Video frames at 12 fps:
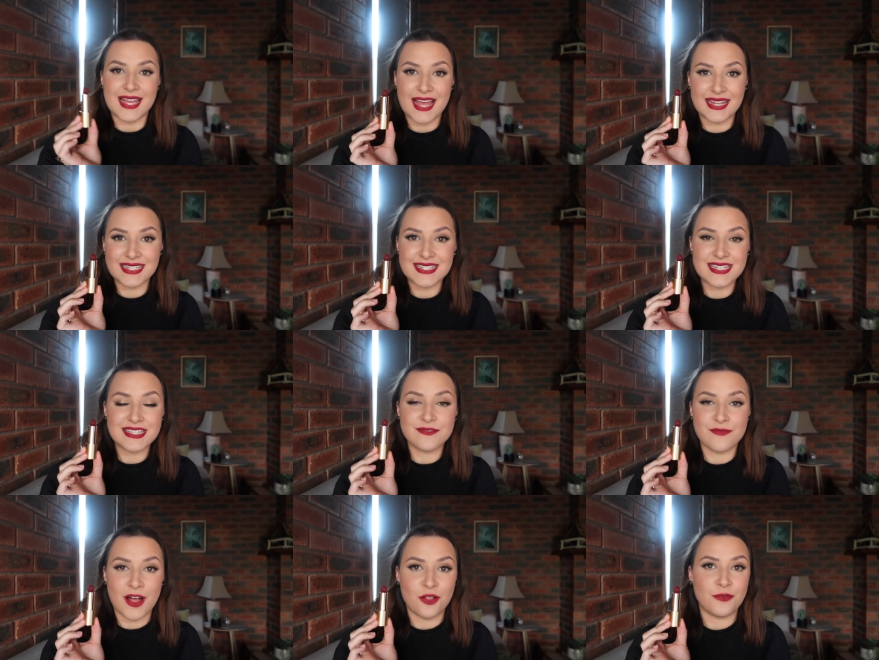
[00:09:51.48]
And And this is
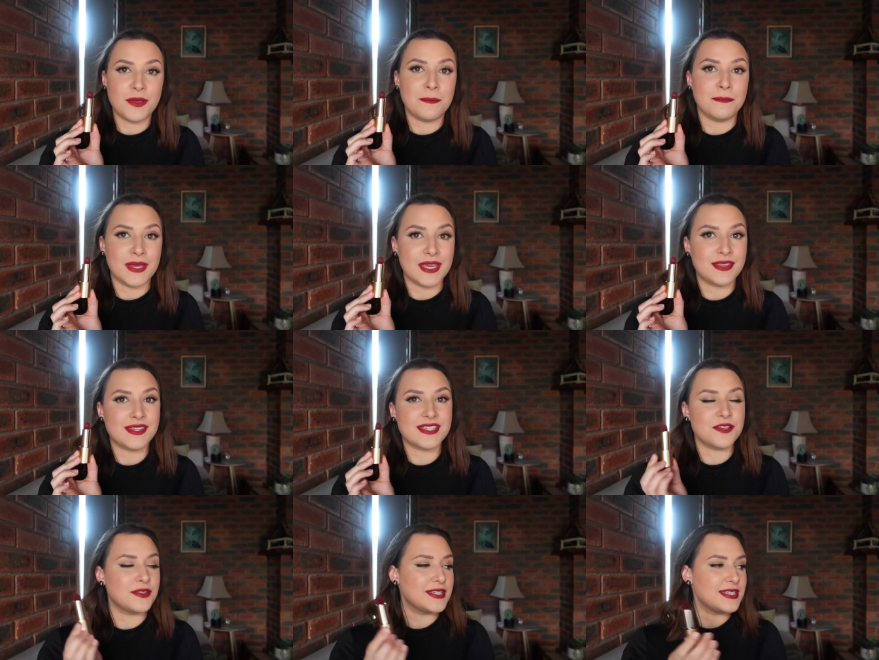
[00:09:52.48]
Velvet Myth.
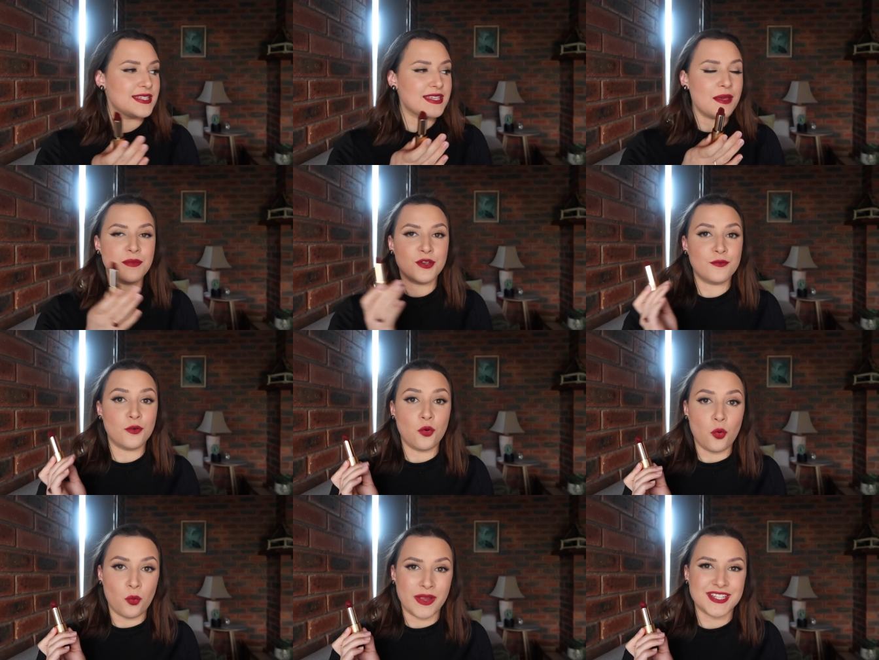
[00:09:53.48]
So this is a
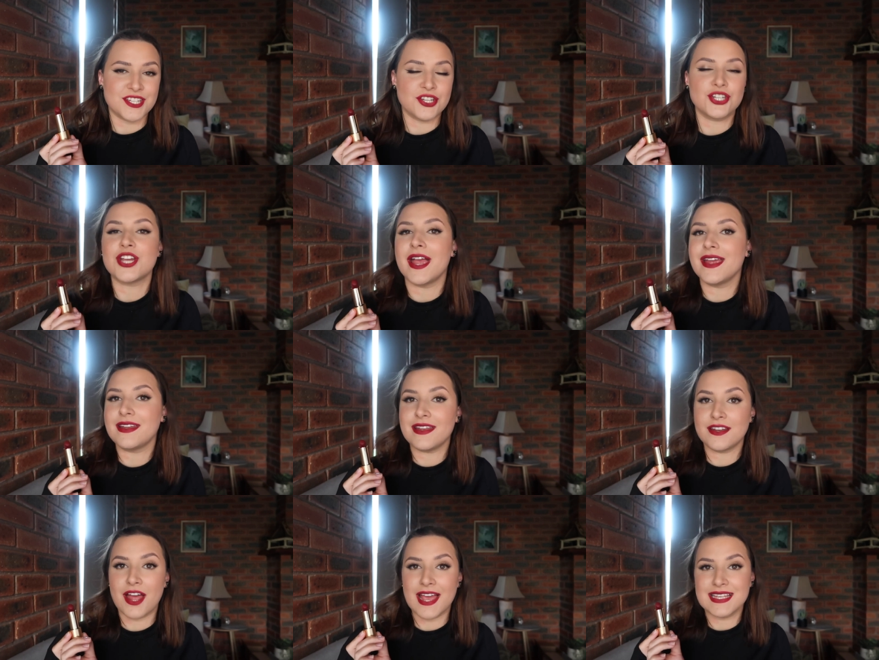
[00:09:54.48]
beautiful winter shade,
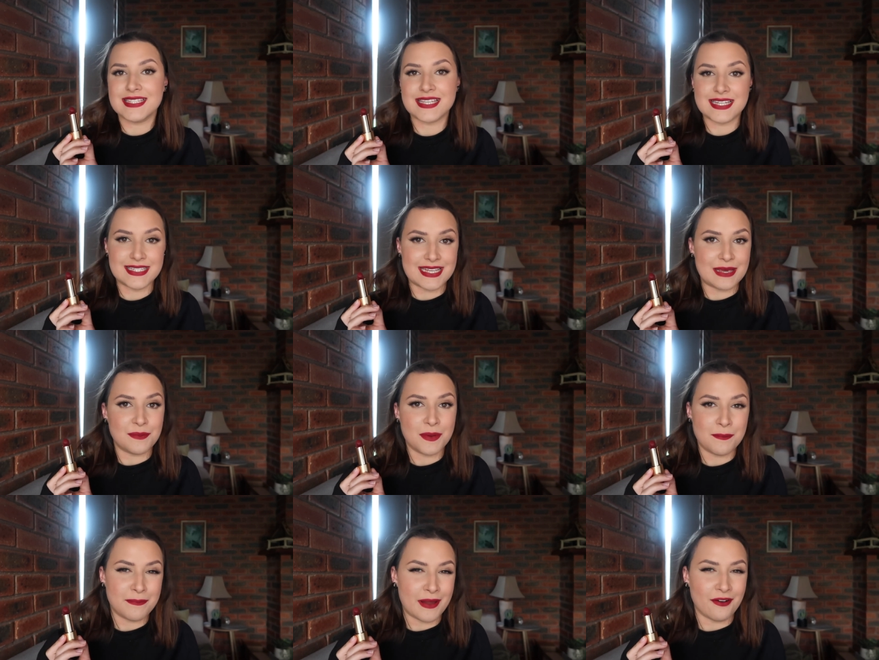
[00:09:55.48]
a nice deep
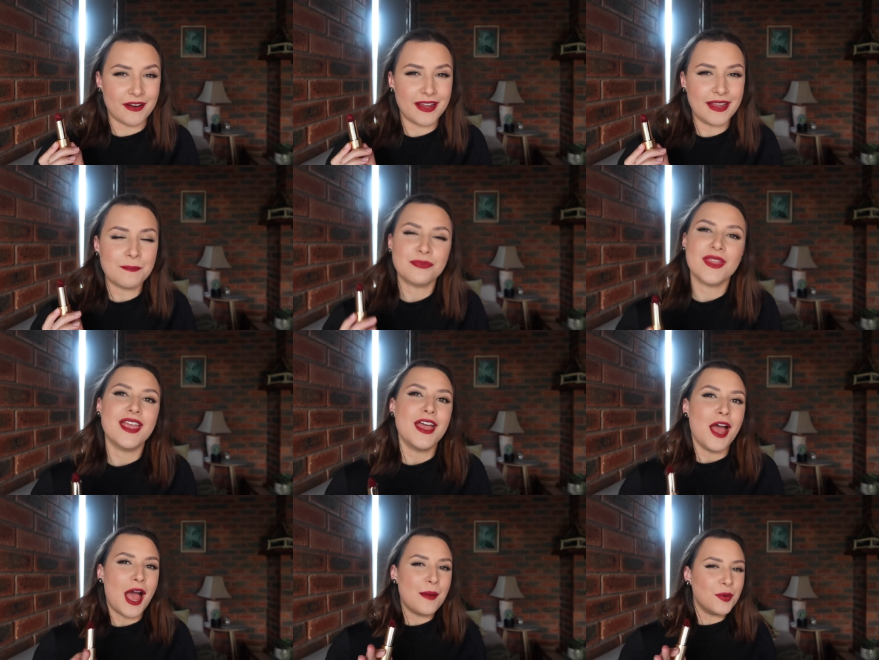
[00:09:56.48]
berry.
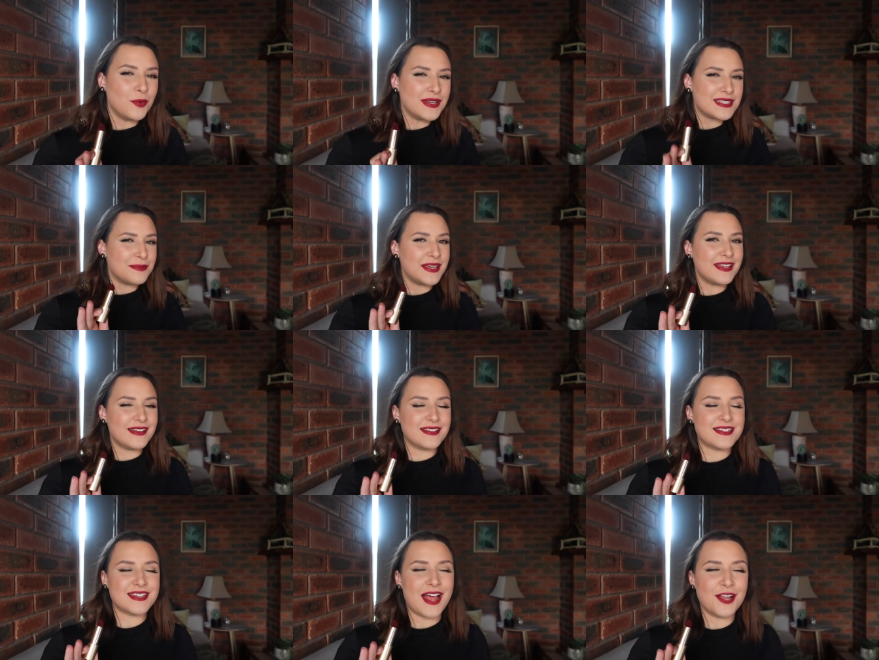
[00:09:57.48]
I'm always a
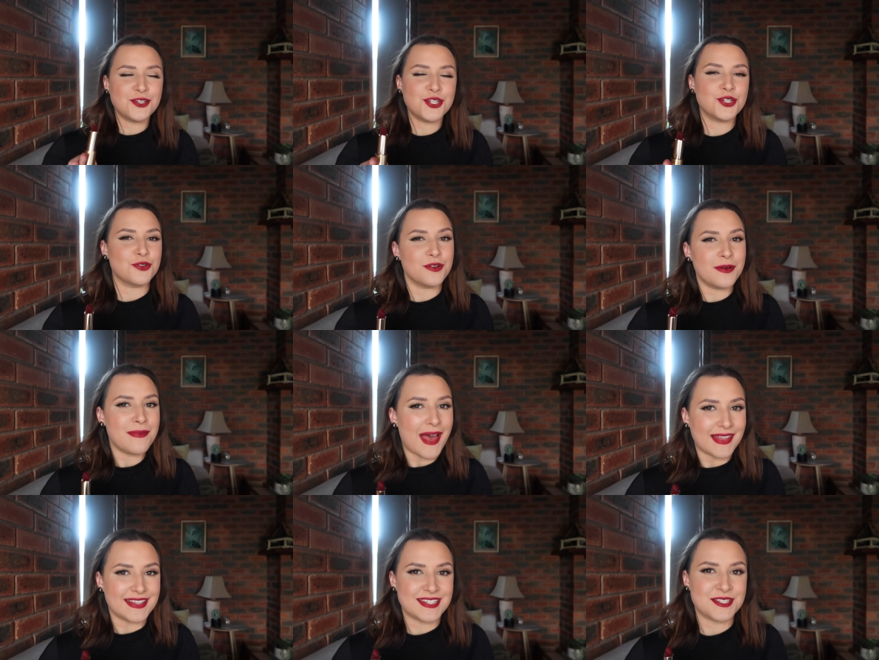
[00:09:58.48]
bit unsure
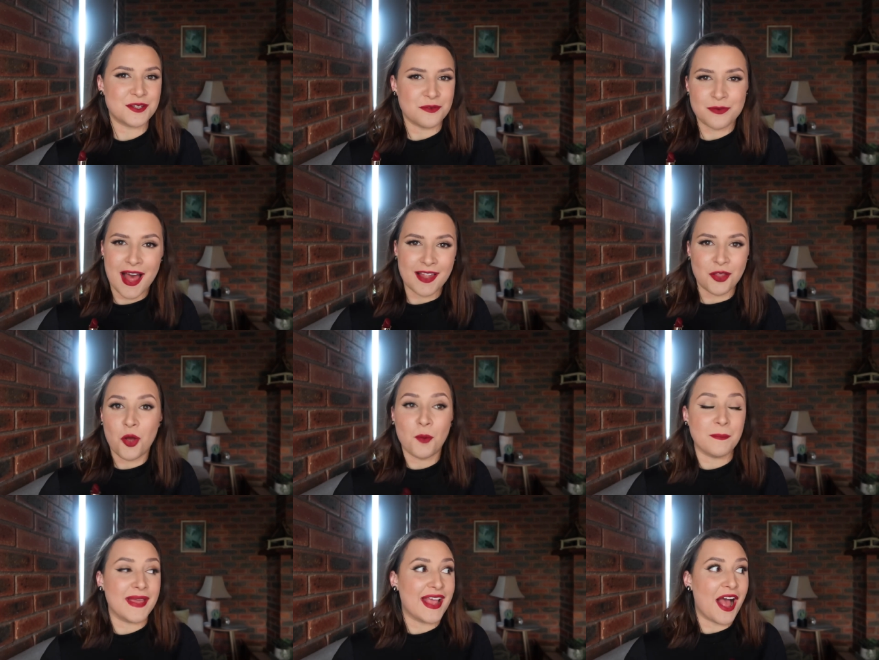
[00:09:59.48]
about this sort of color
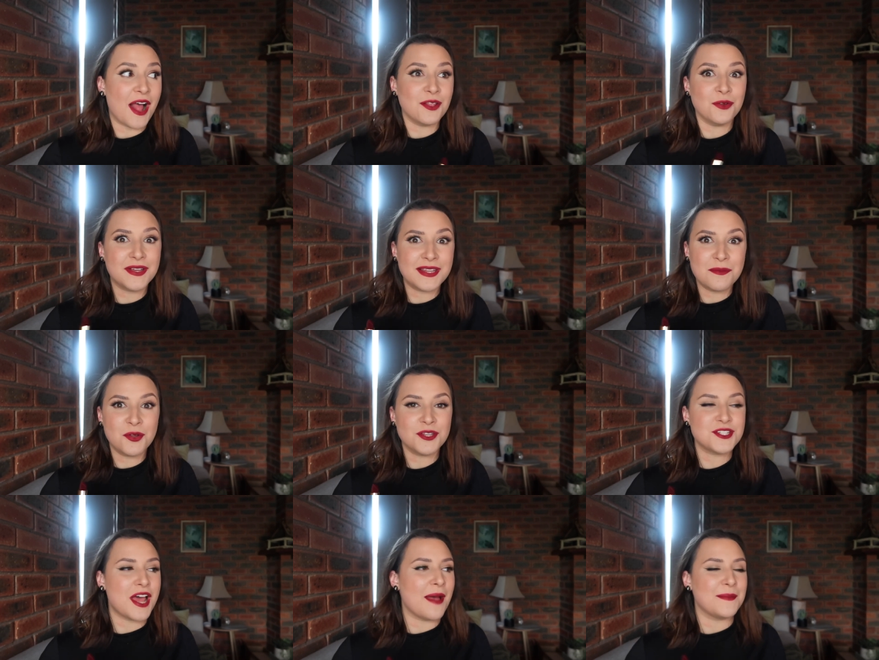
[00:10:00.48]
on me. I look at them all
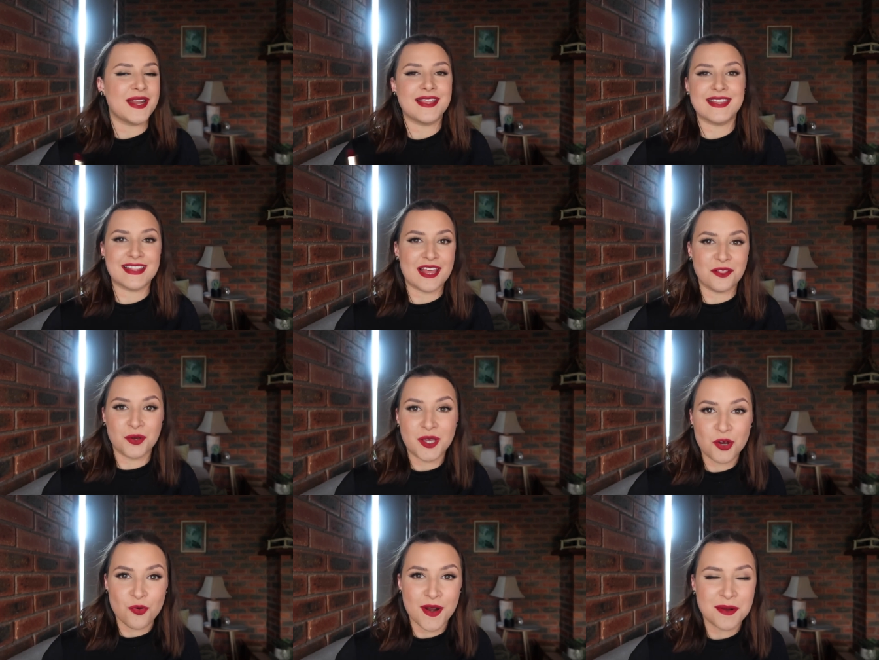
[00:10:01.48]
the time and I think they look
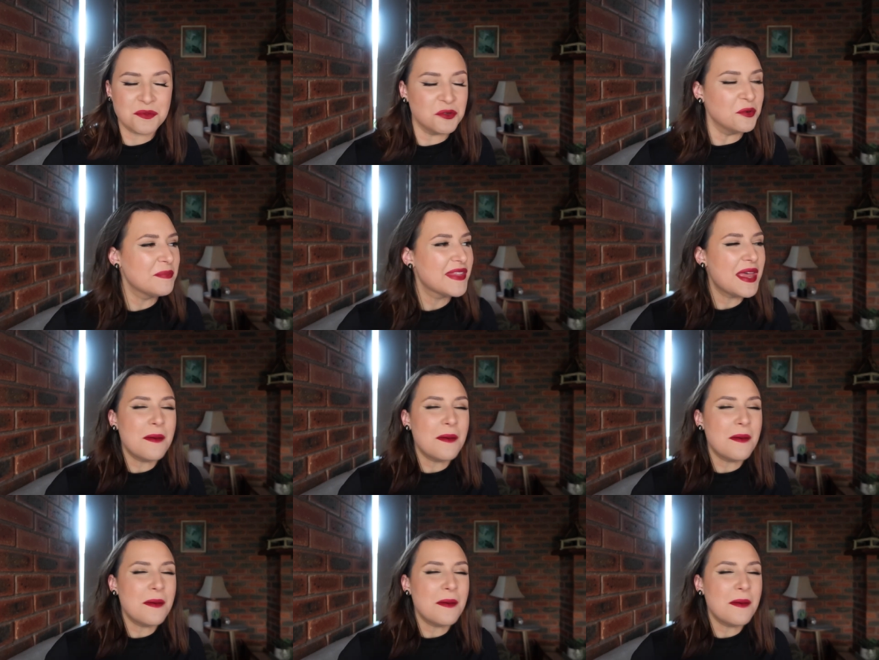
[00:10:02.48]
incredible.